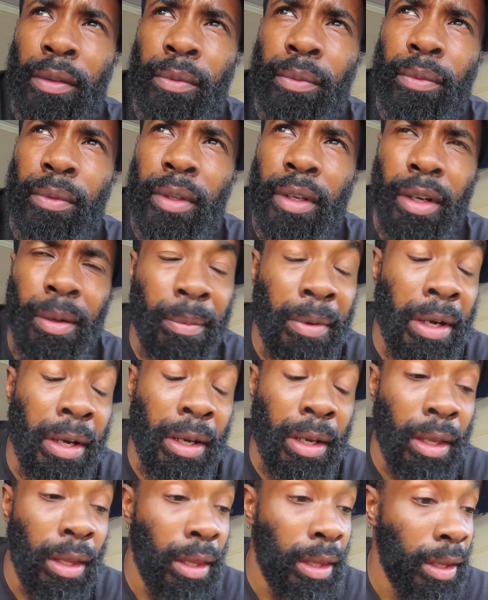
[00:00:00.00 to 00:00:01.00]
Yeah,
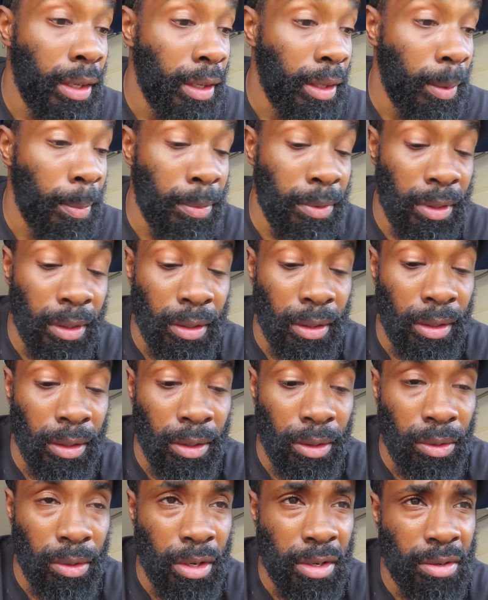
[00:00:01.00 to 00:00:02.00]
man, I'm gonna just get
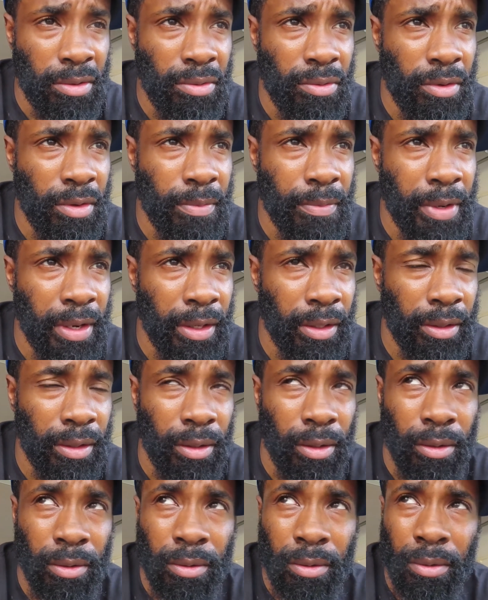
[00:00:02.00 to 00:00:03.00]
straight to it, man.
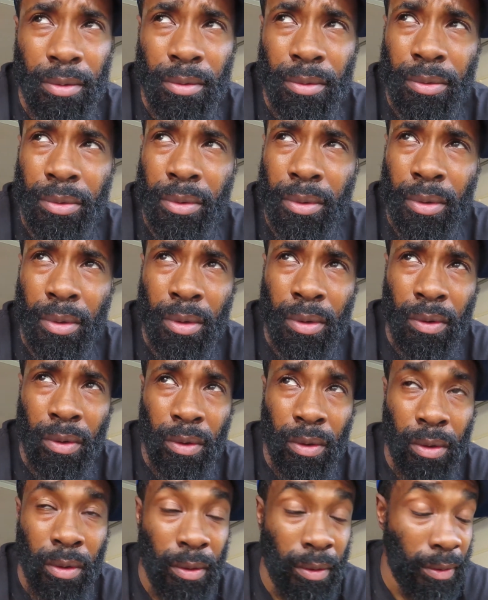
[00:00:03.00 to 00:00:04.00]
So
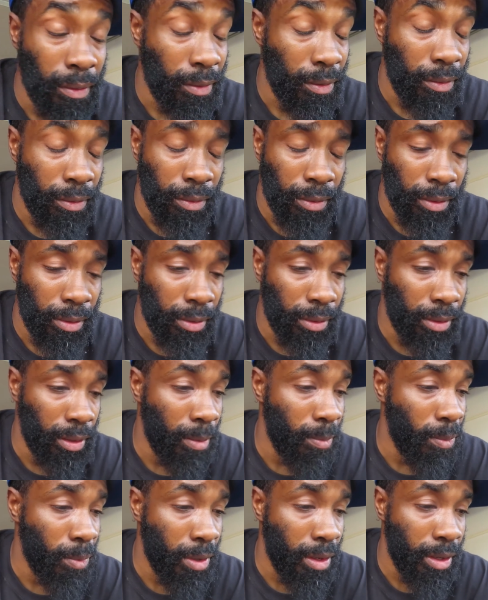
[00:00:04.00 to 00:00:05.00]

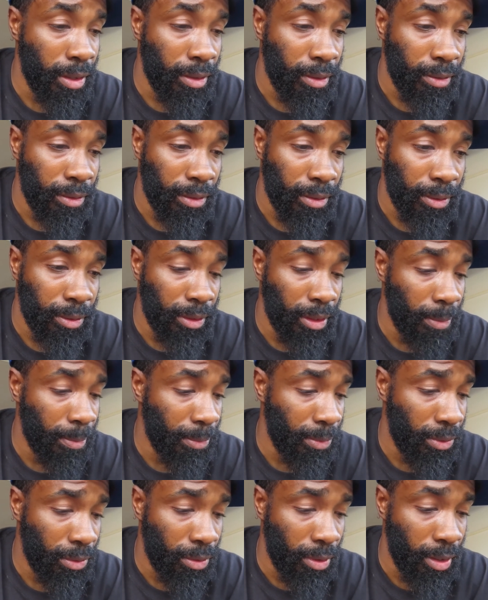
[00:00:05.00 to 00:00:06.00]
somewhere, something
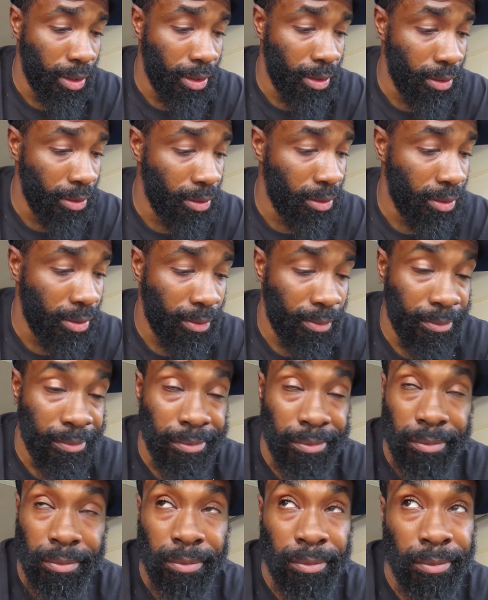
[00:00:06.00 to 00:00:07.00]
strange,
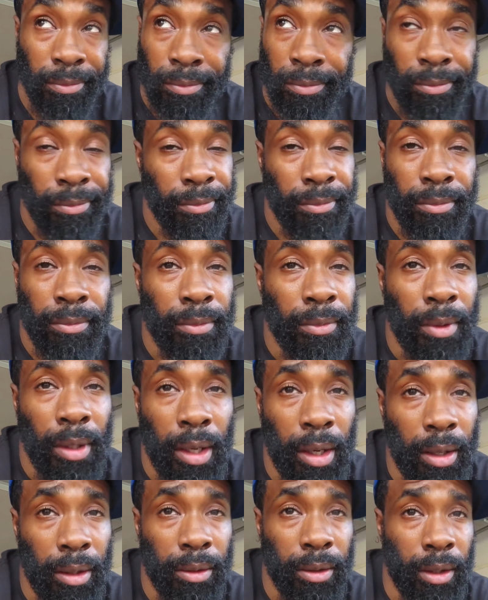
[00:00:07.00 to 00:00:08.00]

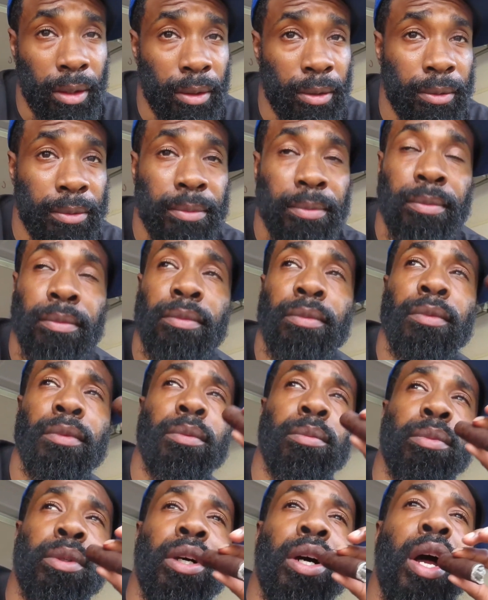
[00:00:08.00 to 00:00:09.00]
I don't know,
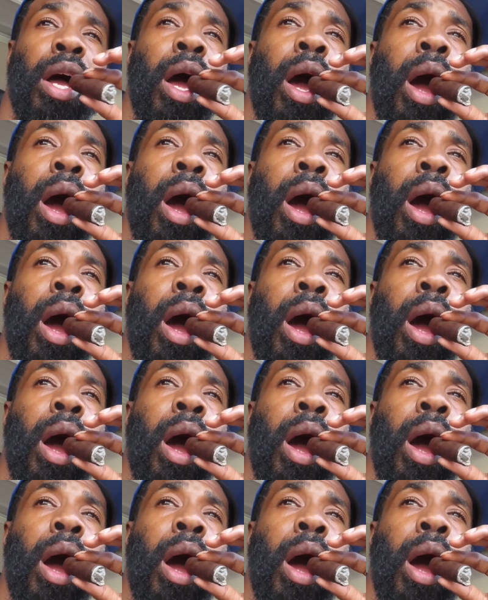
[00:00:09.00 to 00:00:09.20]
but